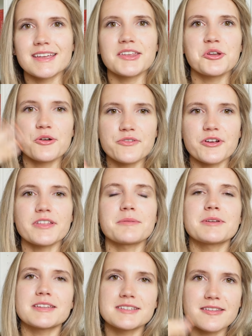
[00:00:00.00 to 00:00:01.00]
get over it. Let
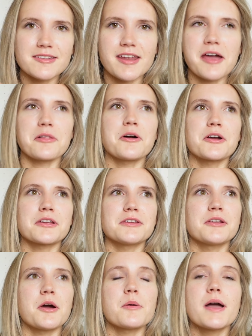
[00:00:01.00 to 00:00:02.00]
me get to the dialogue,
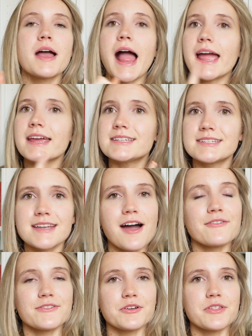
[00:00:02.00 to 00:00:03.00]
you know? I did
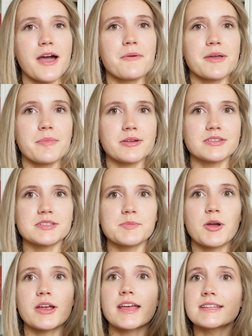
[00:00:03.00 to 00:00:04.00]
not feel that way about this
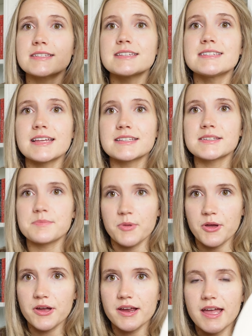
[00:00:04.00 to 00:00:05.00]
book. It's a dense
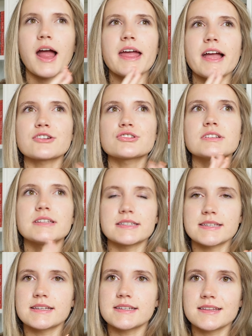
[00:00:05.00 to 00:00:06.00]
book. I actually
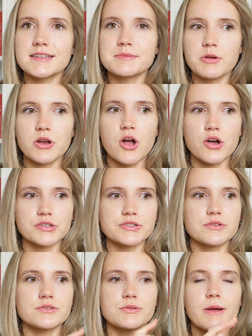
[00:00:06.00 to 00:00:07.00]
listened to this book
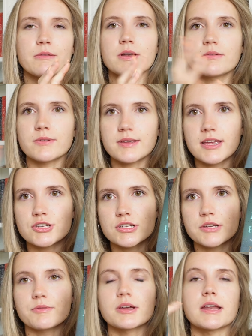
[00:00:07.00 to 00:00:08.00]
also, so I would
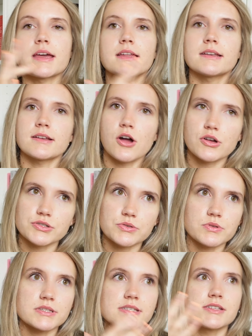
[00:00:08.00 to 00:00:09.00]
occasionally read it, also
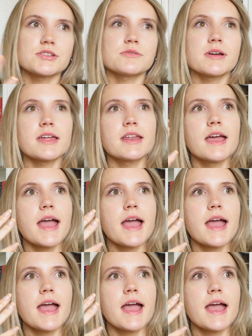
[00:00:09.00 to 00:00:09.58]
listen to it.